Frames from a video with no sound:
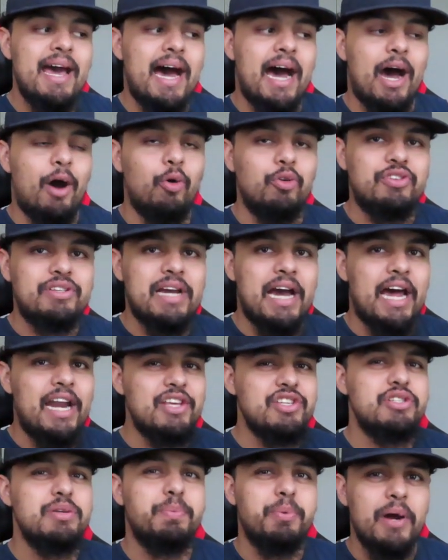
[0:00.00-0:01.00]
I was kind
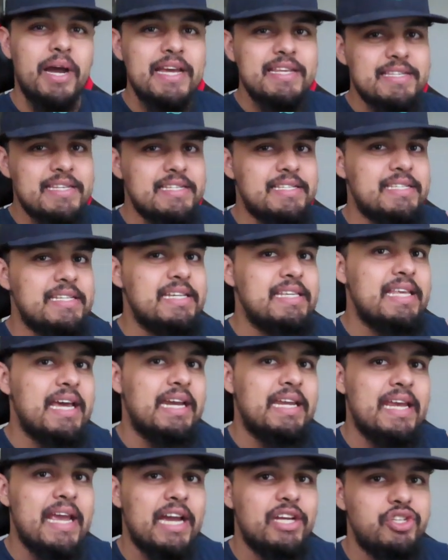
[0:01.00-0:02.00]
of surprised to see that
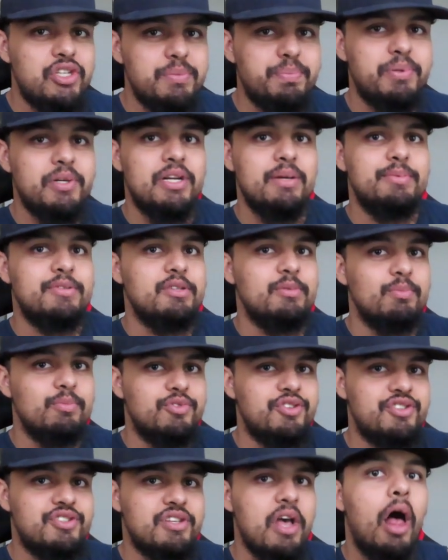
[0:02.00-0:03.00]
he actually put up some
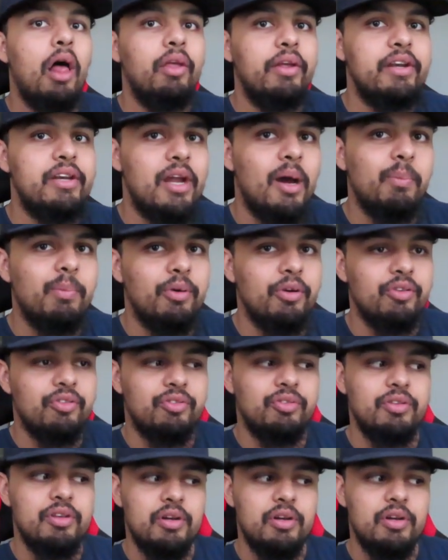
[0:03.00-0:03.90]
solid numbers,